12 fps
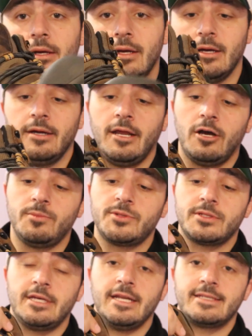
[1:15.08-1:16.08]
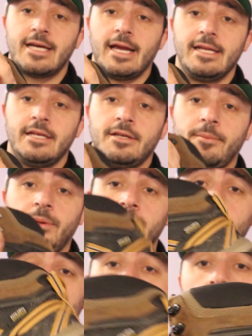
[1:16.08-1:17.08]
It helps get tightened up
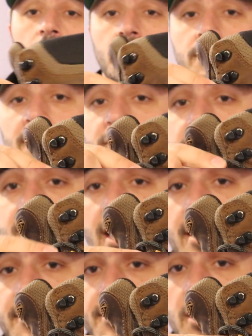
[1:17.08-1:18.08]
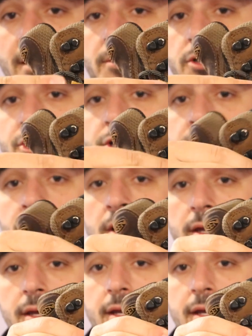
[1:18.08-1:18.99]
here whenever you're tying the top of the shoe,